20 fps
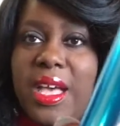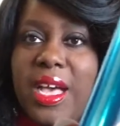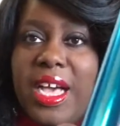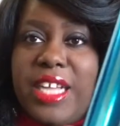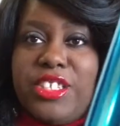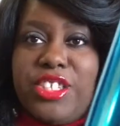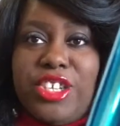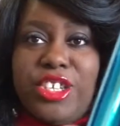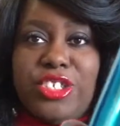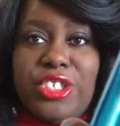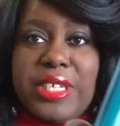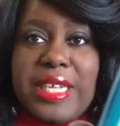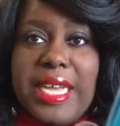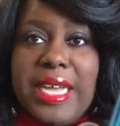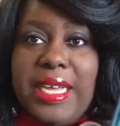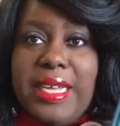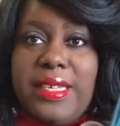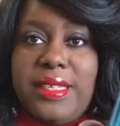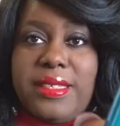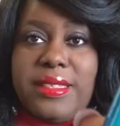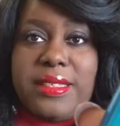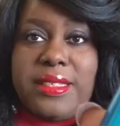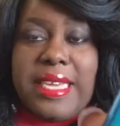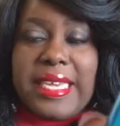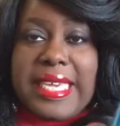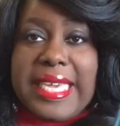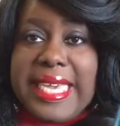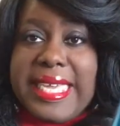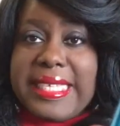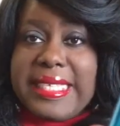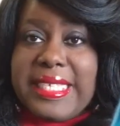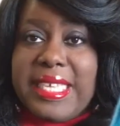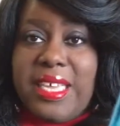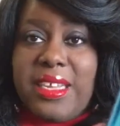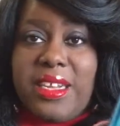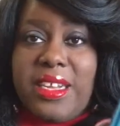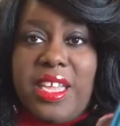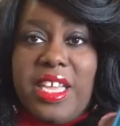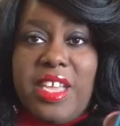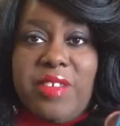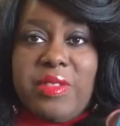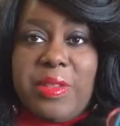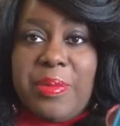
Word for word: I told you guys, I can't say it enough.